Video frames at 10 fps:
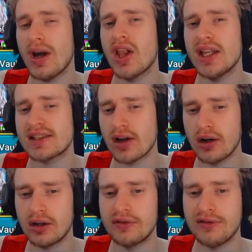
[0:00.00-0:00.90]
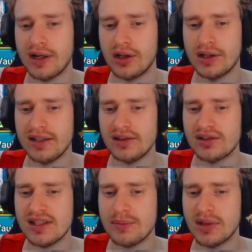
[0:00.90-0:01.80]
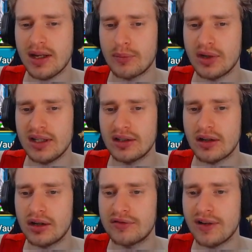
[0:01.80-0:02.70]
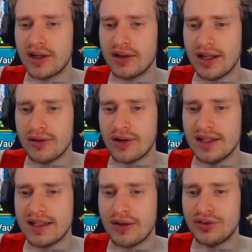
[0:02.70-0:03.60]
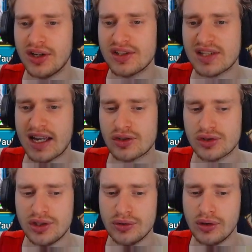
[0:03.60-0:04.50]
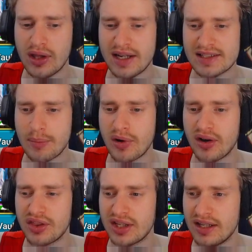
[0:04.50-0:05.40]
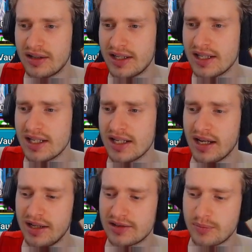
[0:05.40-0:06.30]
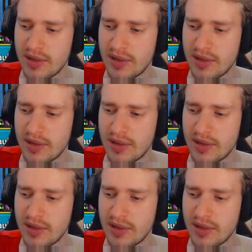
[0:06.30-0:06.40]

well as Hard Fire Knight. The team that I'm running in Hard Fire Knight right now does actually utilize Apothecary to